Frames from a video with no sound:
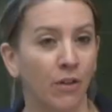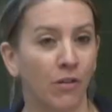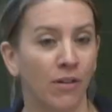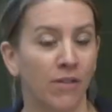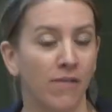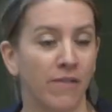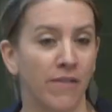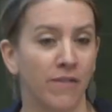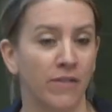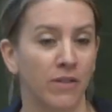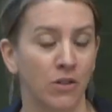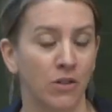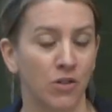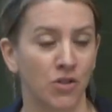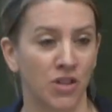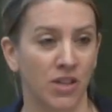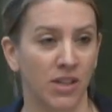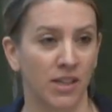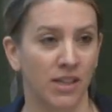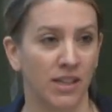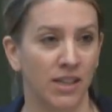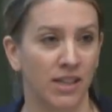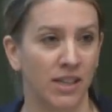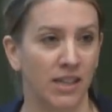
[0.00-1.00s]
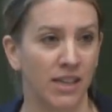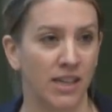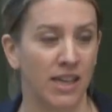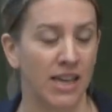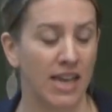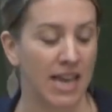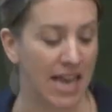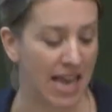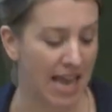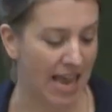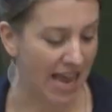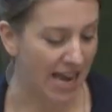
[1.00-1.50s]
the Green Revolution.
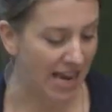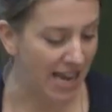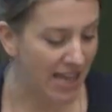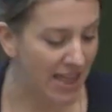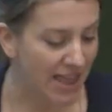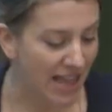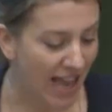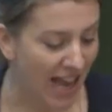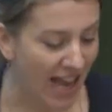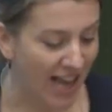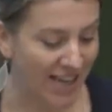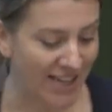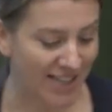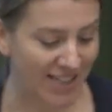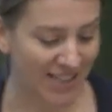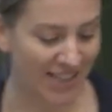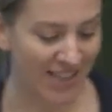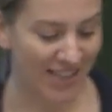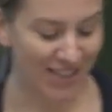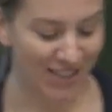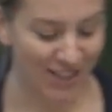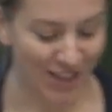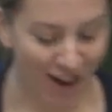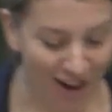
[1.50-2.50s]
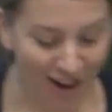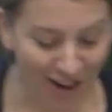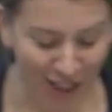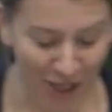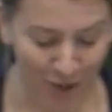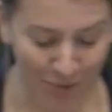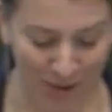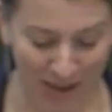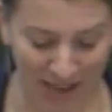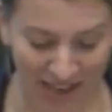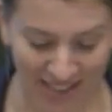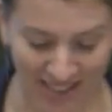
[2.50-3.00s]
And in that
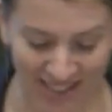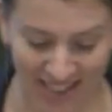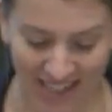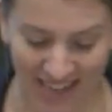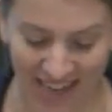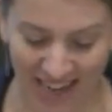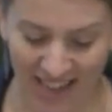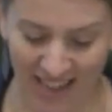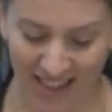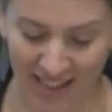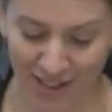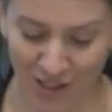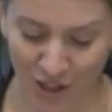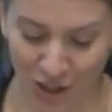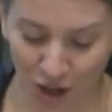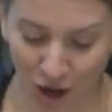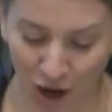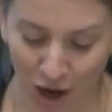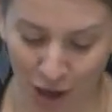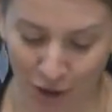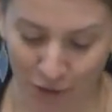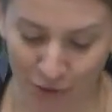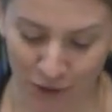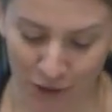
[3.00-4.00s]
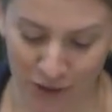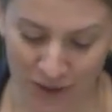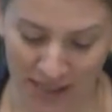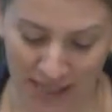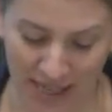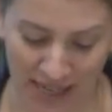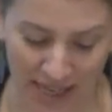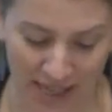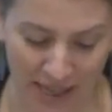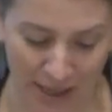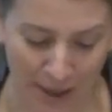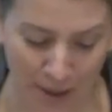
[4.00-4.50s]
document, this geographer
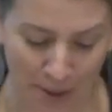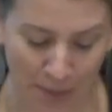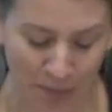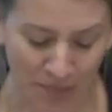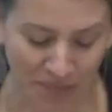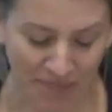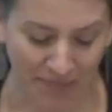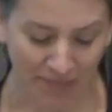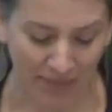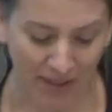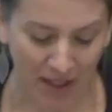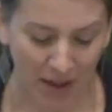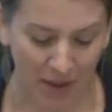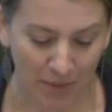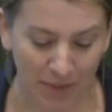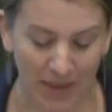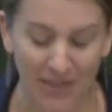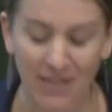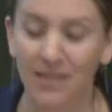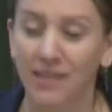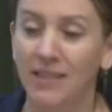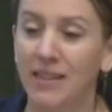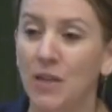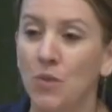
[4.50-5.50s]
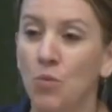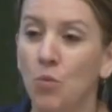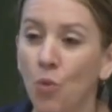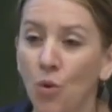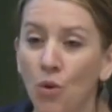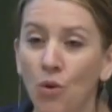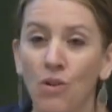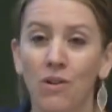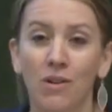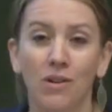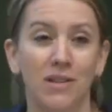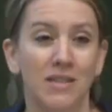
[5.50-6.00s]
said, basically
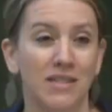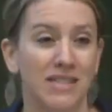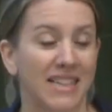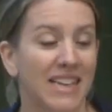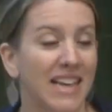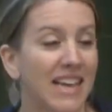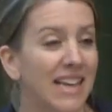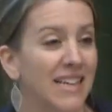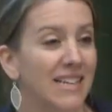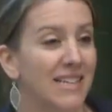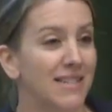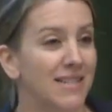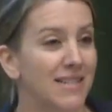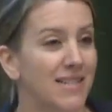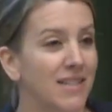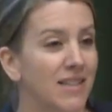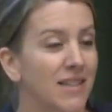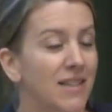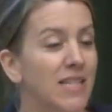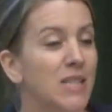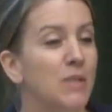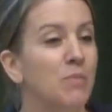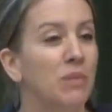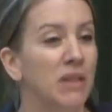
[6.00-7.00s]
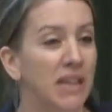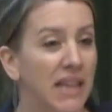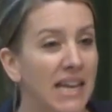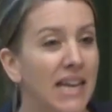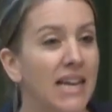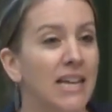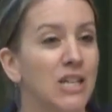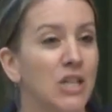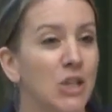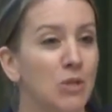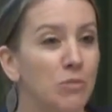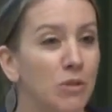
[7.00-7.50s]
warned against this
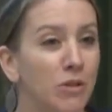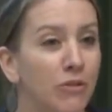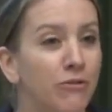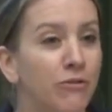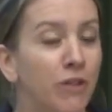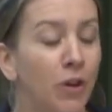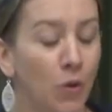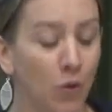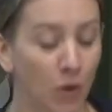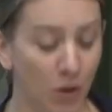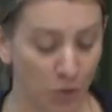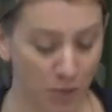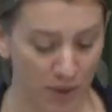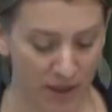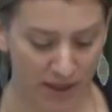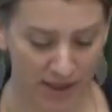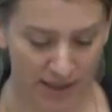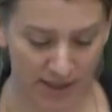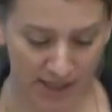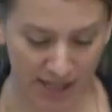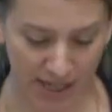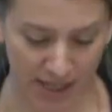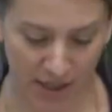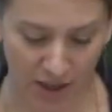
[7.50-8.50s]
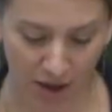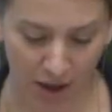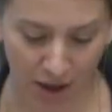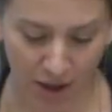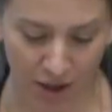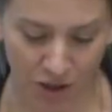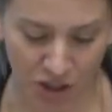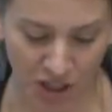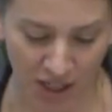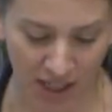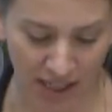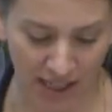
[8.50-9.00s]
plan to move forward with this
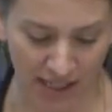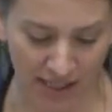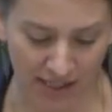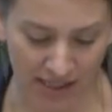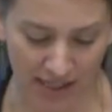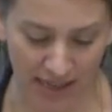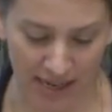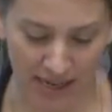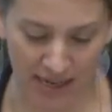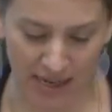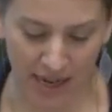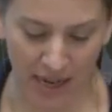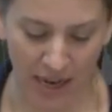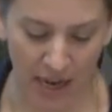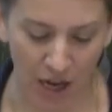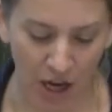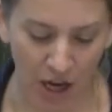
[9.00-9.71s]
technology. And he said,